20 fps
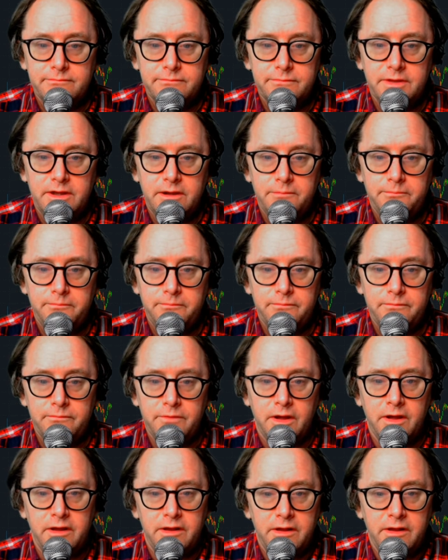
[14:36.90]
Yep,
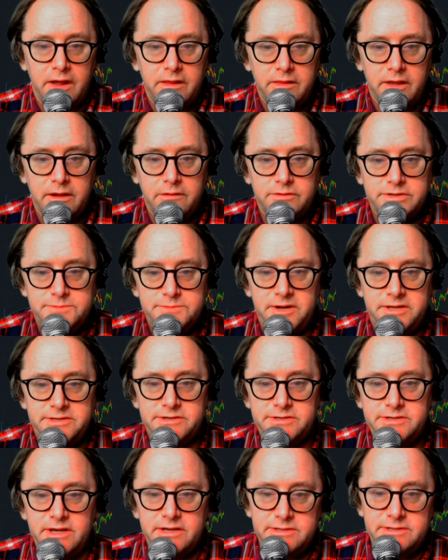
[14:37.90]
I like what
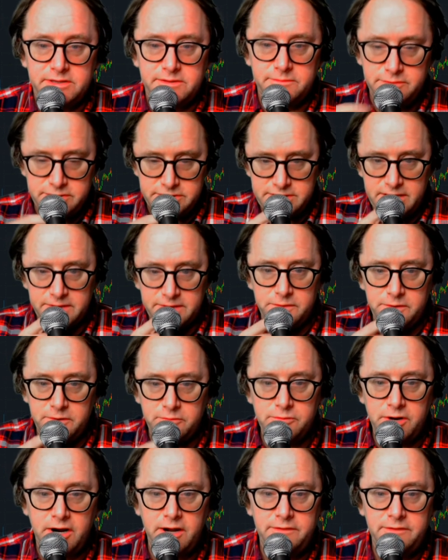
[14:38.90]
Spencer says. Let them do exactly what they
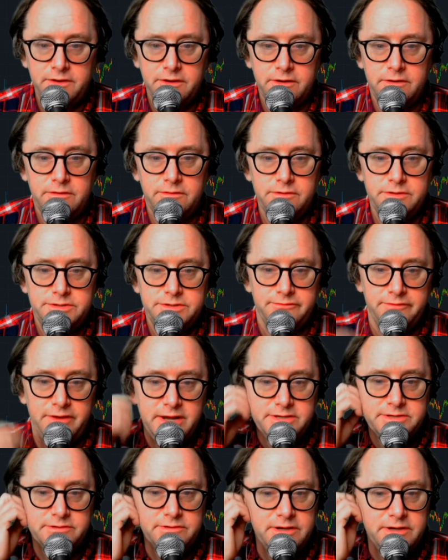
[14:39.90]
want. They're going to lose
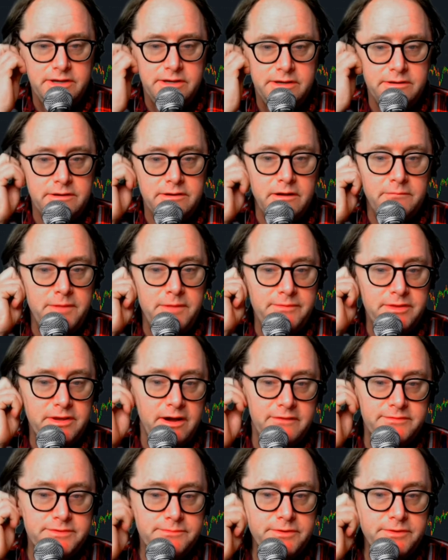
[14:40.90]
eventually. You know, maybe they'll
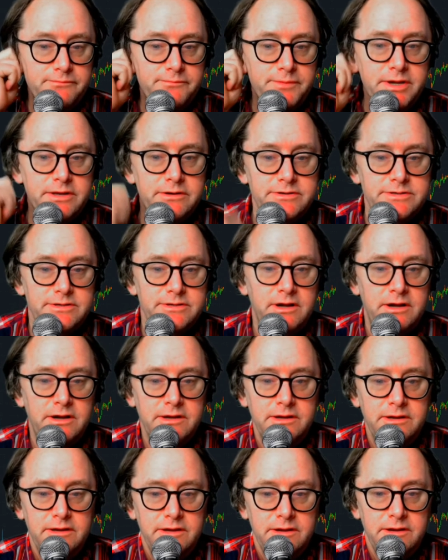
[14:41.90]
have some good beginner's
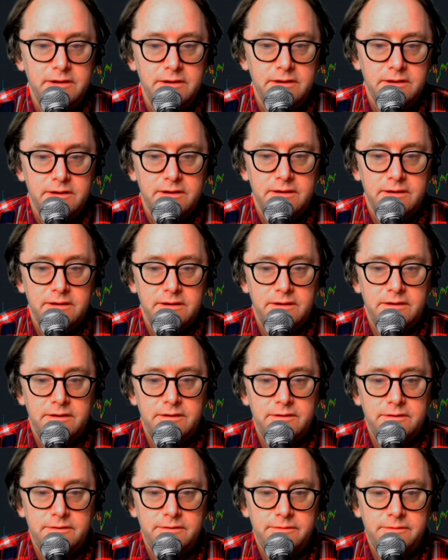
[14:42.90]
luck.
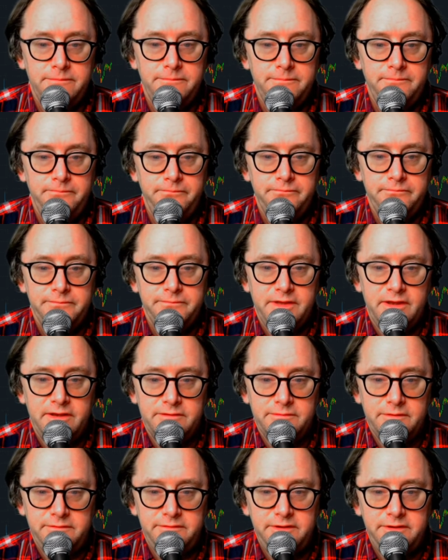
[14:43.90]

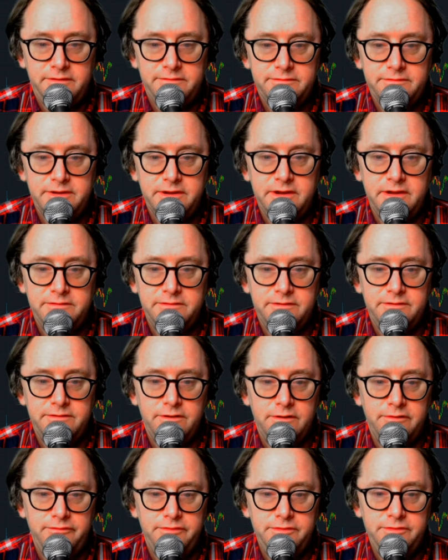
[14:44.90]
Daswell says, get to
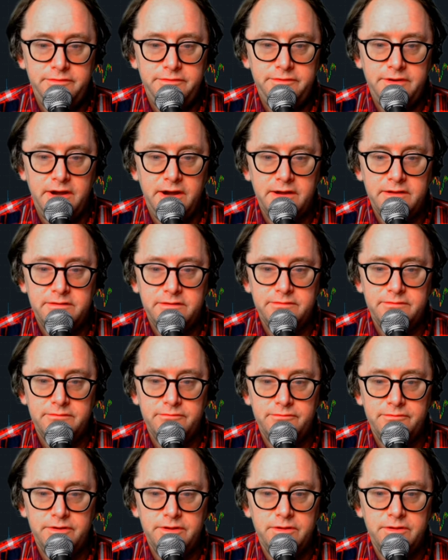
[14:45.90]
know a few stocks
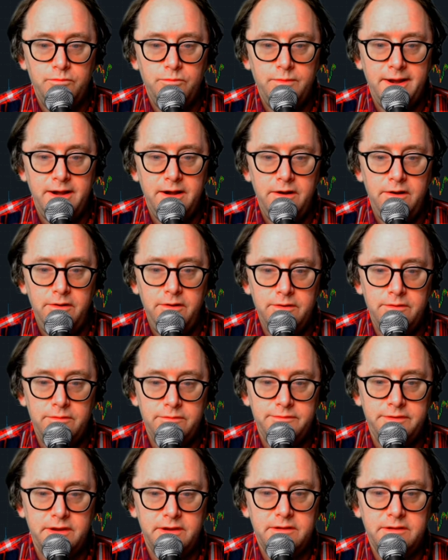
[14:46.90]
really well. It will
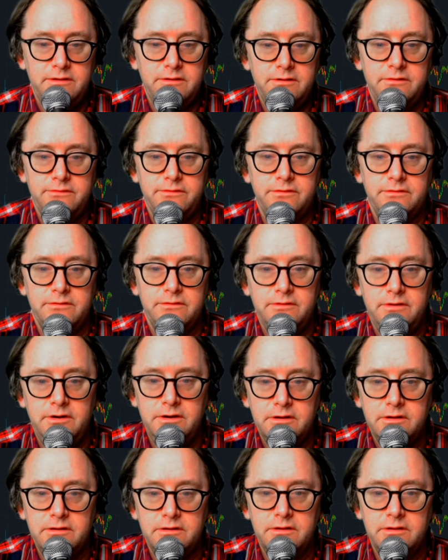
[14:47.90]
take years. Good
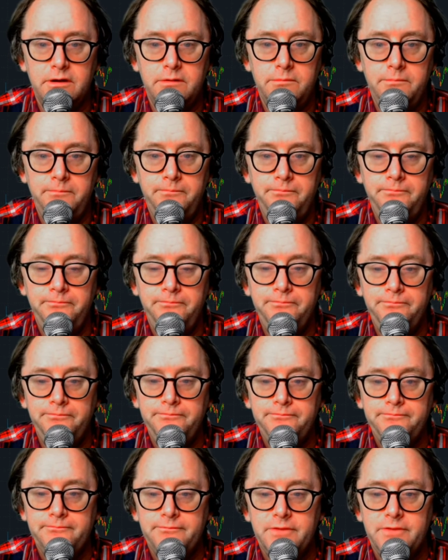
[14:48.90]
luck. Yep,
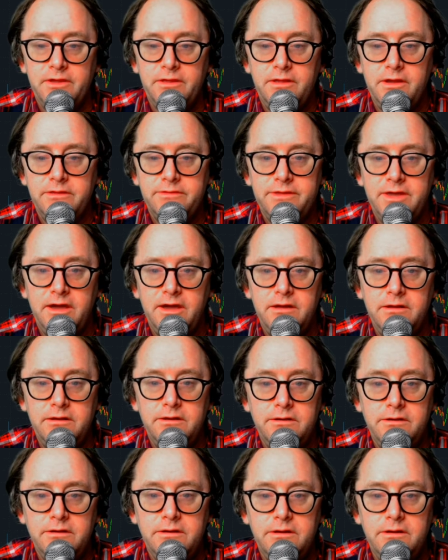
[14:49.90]
I like that.